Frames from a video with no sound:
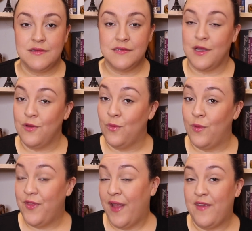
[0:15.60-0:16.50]
So
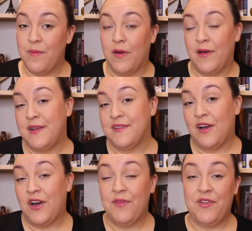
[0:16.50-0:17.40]
with that in mind,
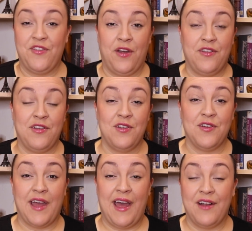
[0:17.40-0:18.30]
I've decided to
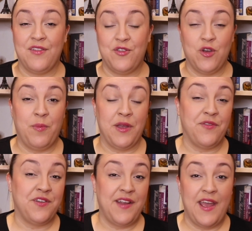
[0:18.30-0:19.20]
look at the topic
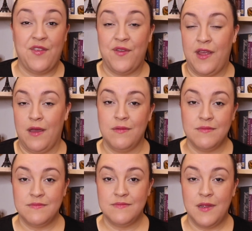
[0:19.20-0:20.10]
for today's video,
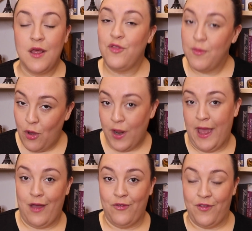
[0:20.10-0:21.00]
the Molly
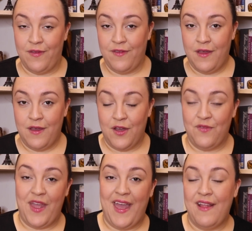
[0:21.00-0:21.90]
houses
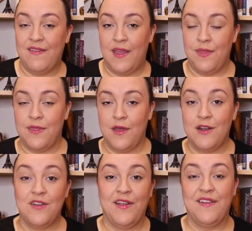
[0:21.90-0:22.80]
of the 18th
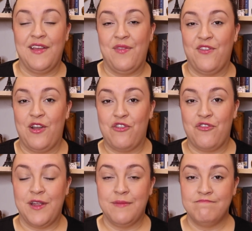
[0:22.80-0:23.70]
and 19th
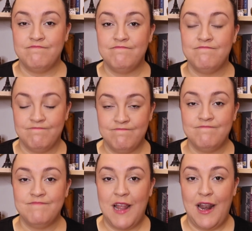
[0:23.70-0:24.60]
century.
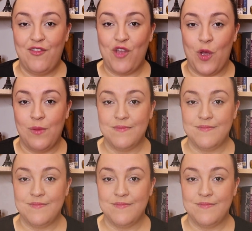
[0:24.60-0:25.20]
Let's go.